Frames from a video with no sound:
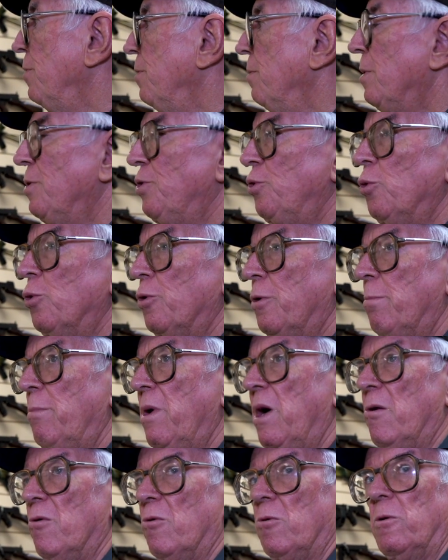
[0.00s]
a shorter
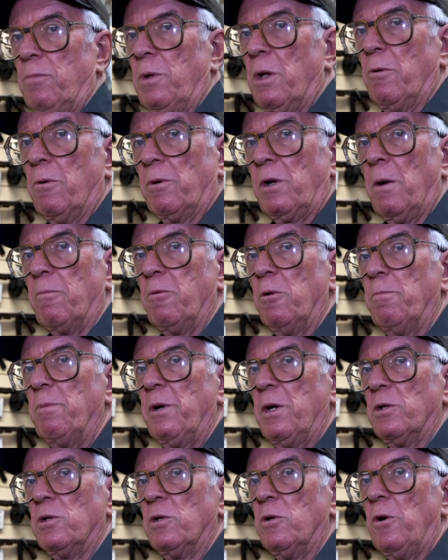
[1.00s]
barrel. They were a couple of
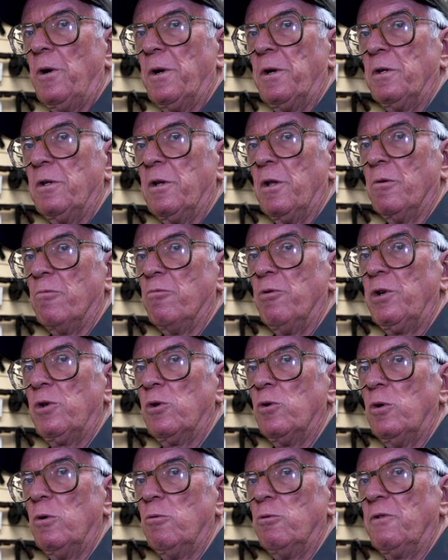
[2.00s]
pounds lighter, so the
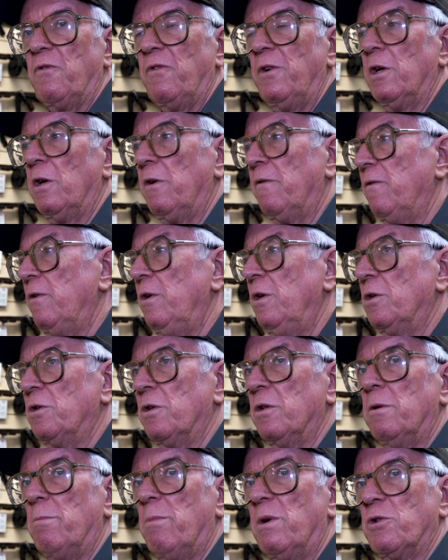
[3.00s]
recoil was fairly fierce,
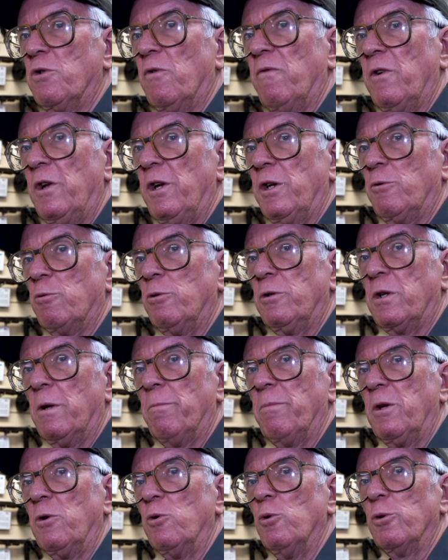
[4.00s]
and the muzzle flash was
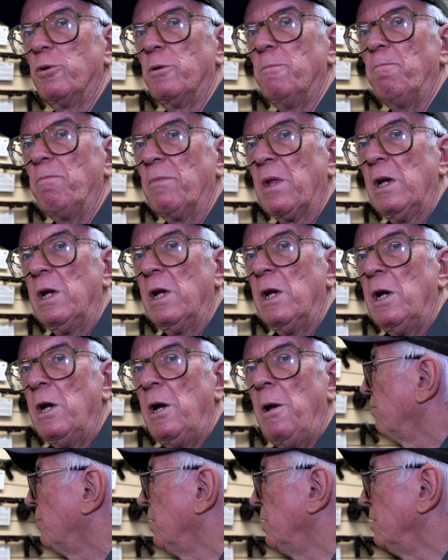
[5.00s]
something awesome.
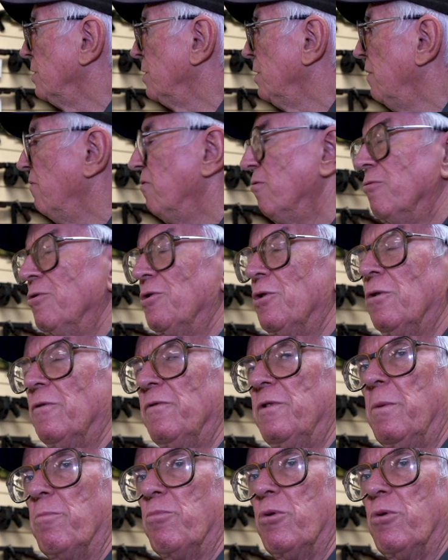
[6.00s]
They just never resolved their